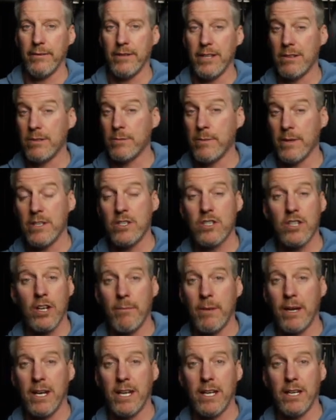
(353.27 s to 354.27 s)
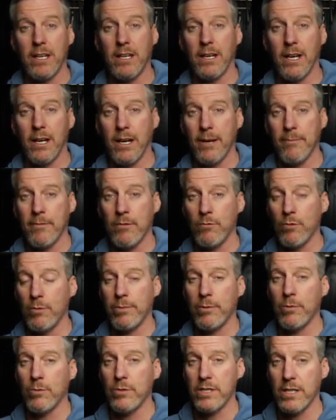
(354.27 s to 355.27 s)
There's been so many
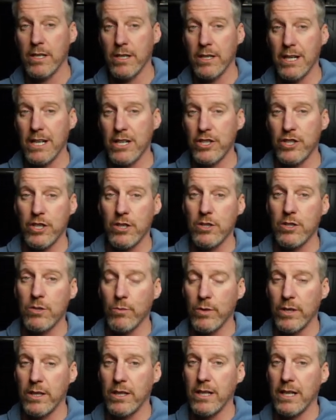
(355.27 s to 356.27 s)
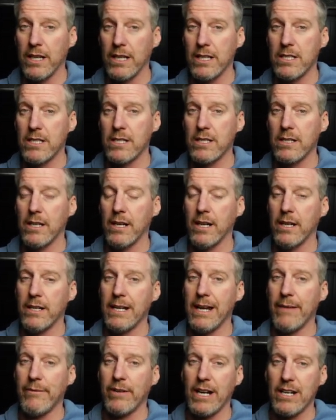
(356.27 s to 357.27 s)
reported issues with these
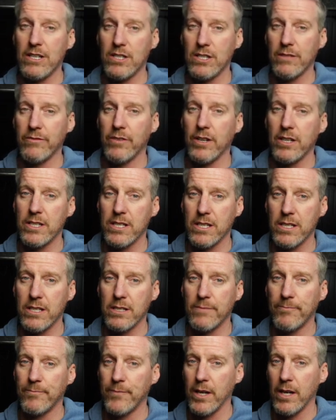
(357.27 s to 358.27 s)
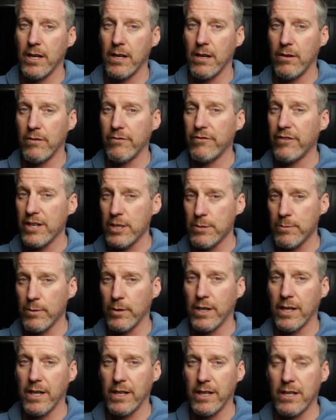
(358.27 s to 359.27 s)
navigation devices on
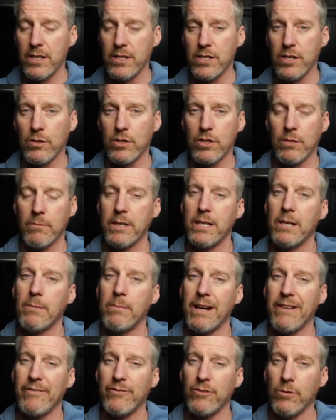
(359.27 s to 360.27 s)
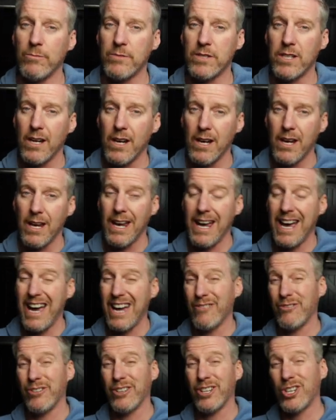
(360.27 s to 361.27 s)
Facebook and other social media platforms,
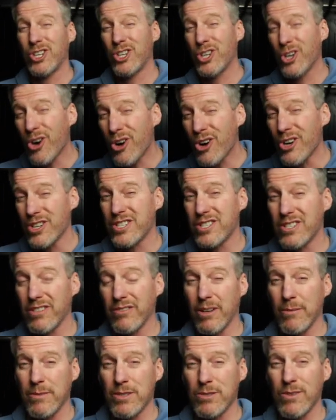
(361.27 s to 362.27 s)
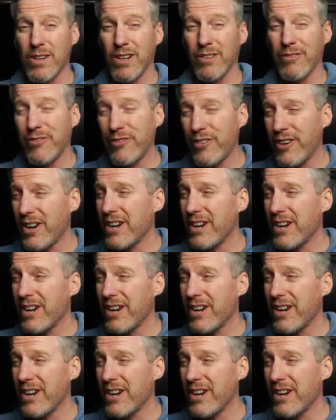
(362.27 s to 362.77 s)
and for the cost of them as well, £500